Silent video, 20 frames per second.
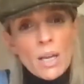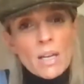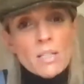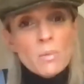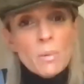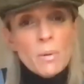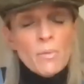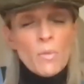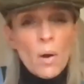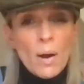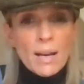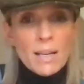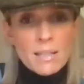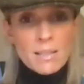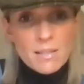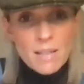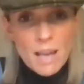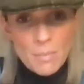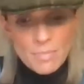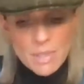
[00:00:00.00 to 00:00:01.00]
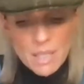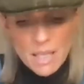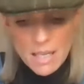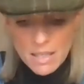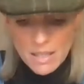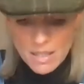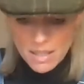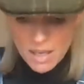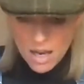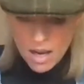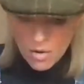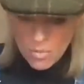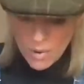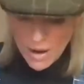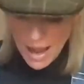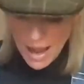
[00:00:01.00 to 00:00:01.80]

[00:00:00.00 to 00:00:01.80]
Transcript: So we've got acceptance, we